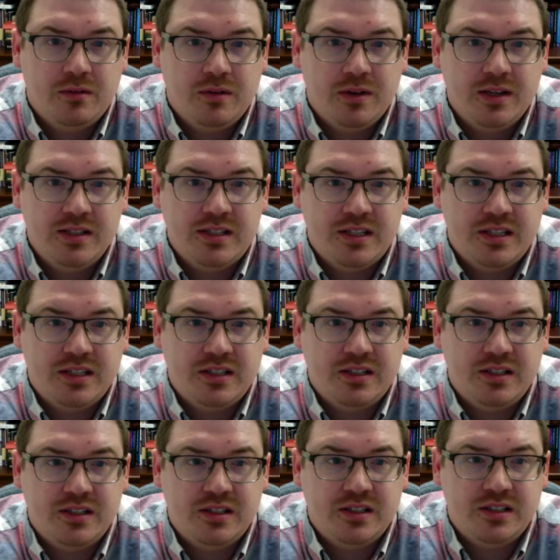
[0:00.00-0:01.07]
Is it
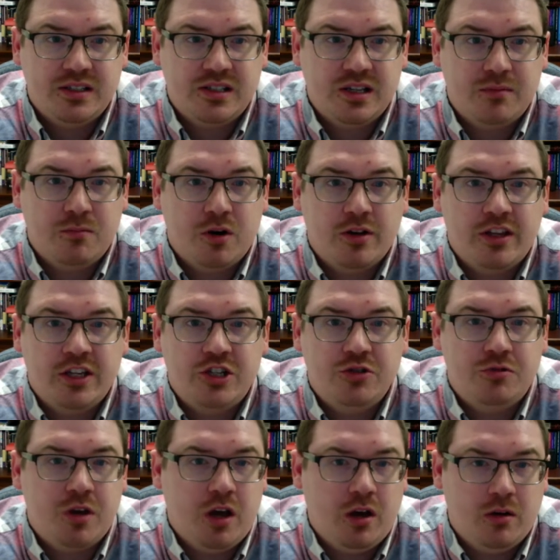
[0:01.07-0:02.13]
somewhere that you
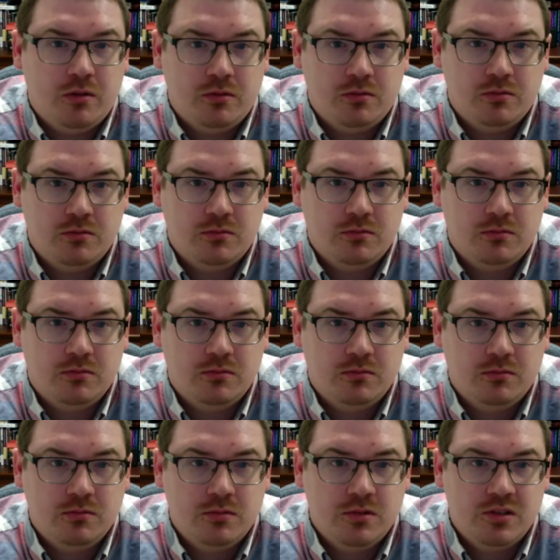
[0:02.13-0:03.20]
go,
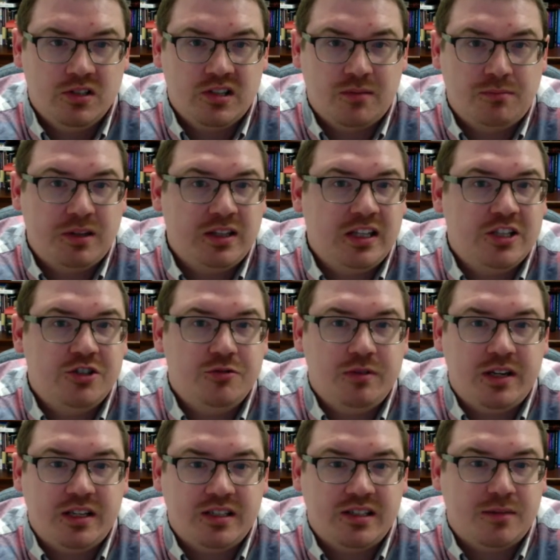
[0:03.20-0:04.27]
something that you
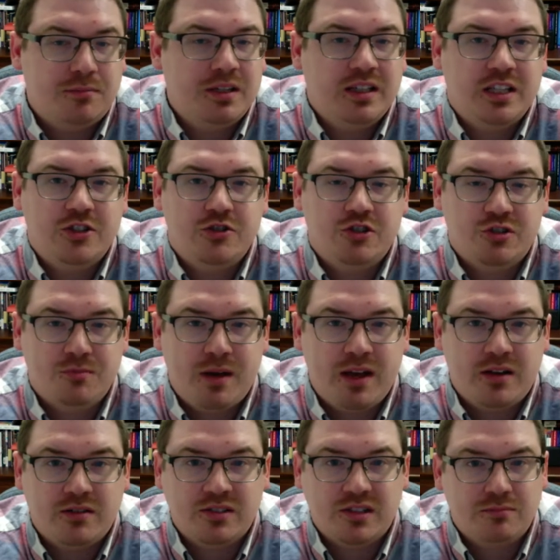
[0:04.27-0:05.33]
eat, something that you
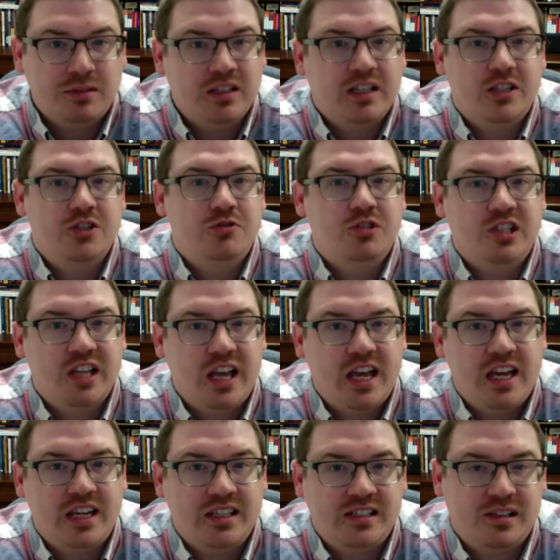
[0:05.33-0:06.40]
smell, something that you
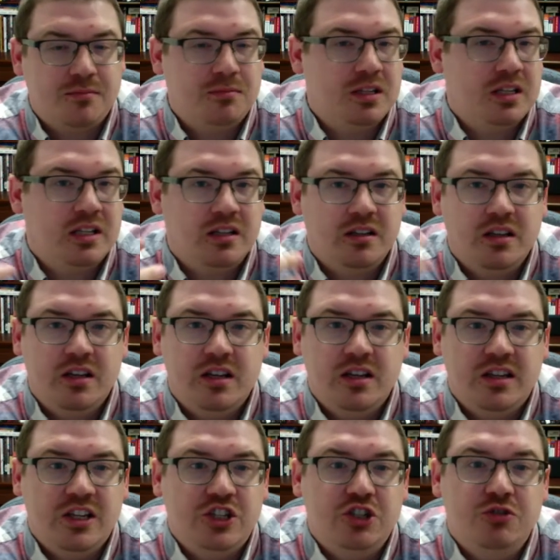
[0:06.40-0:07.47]
say, something
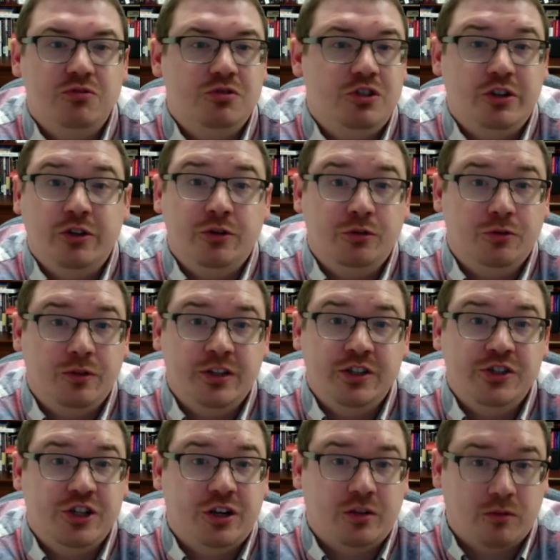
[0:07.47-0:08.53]
that you do in
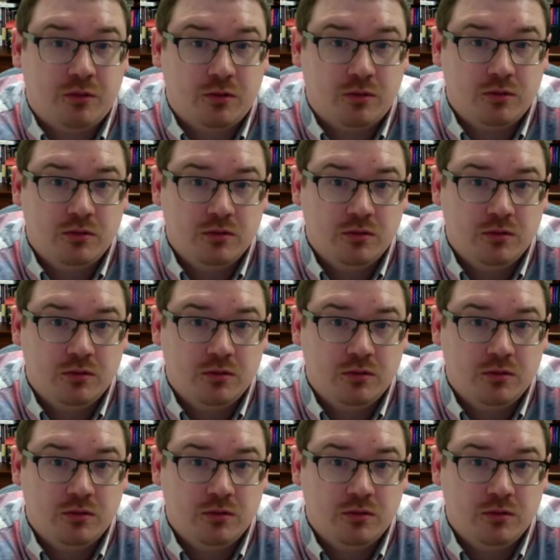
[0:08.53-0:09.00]
general?